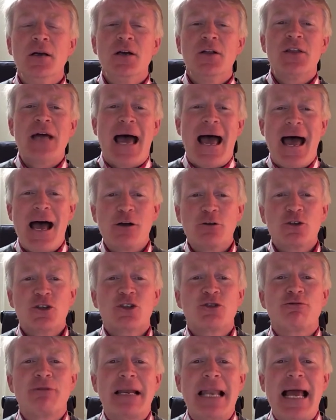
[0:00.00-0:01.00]
The House
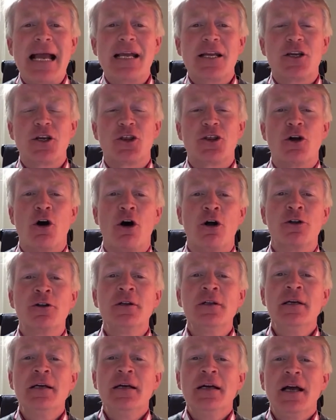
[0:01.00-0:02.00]
Sri Lankathon
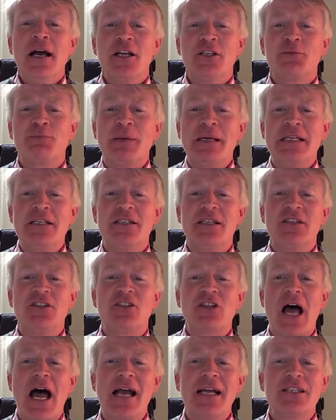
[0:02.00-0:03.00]
has been
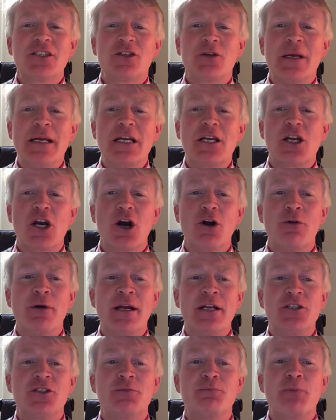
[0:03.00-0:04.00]
designed to
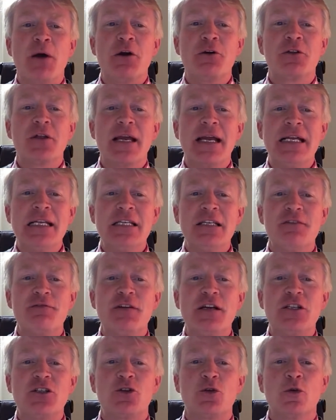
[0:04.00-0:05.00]
encourage both
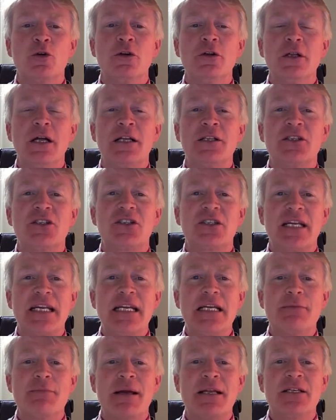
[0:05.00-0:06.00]
individual and
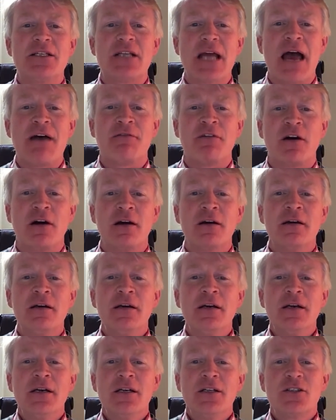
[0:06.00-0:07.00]
team endeavour
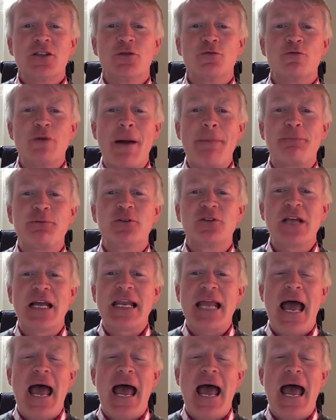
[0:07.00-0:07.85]
to represent